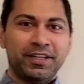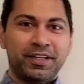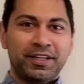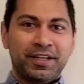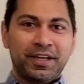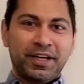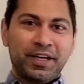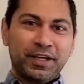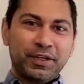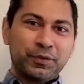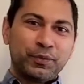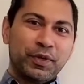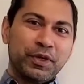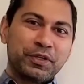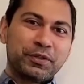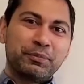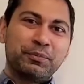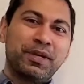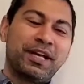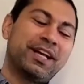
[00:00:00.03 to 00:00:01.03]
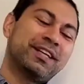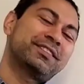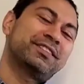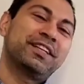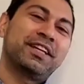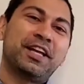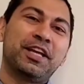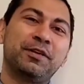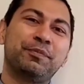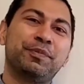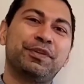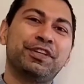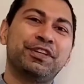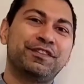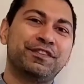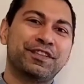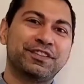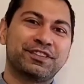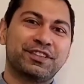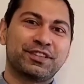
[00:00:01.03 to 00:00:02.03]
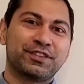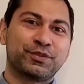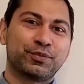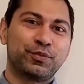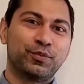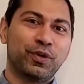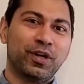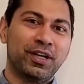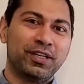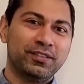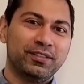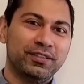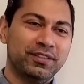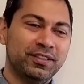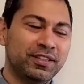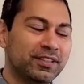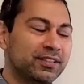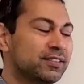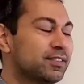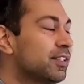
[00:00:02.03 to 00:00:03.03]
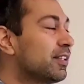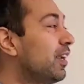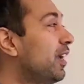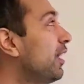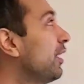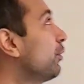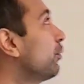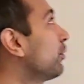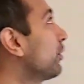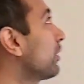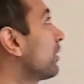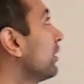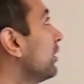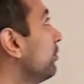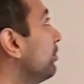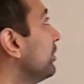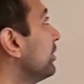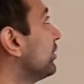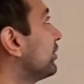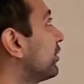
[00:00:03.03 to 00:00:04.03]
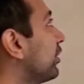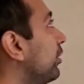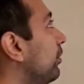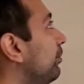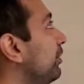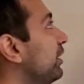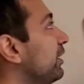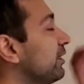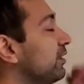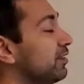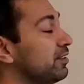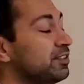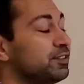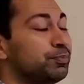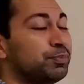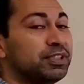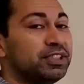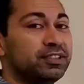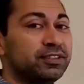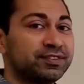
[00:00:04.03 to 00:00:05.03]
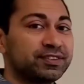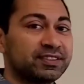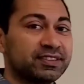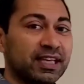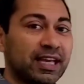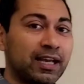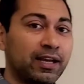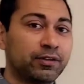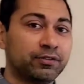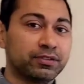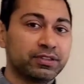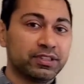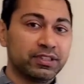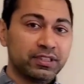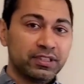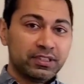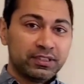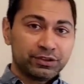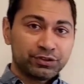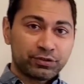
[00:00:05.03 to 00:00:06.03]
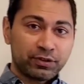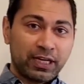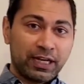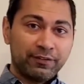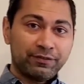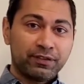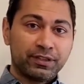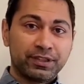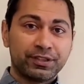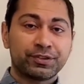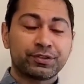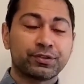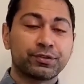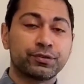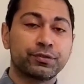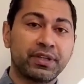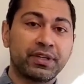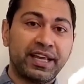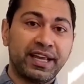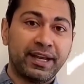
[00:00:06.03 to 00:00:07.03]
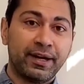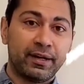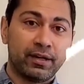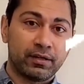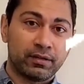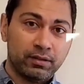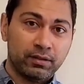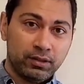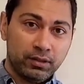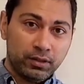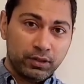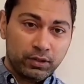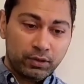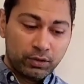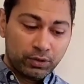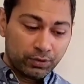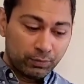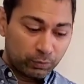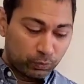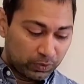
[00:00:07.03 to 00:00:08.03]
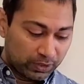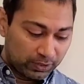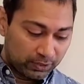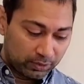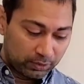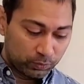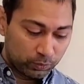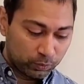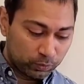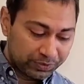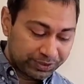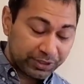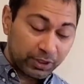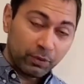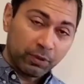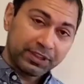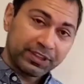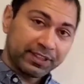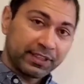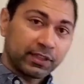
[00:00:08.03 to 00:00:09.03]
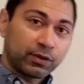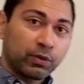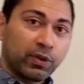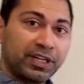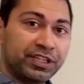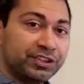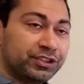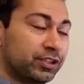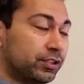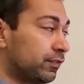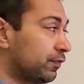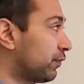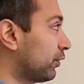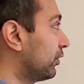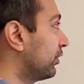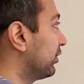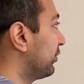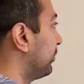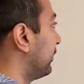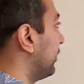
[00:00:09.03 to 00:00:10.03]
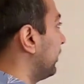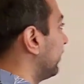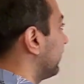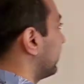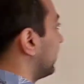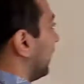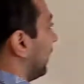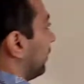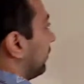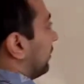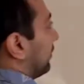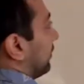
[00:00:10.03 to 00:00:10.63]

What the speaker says: Hey, welcome back to AP Physics 1. Today we're going to be determining the speed of sound traveling through air. Well, we know what the equation for the speed of sound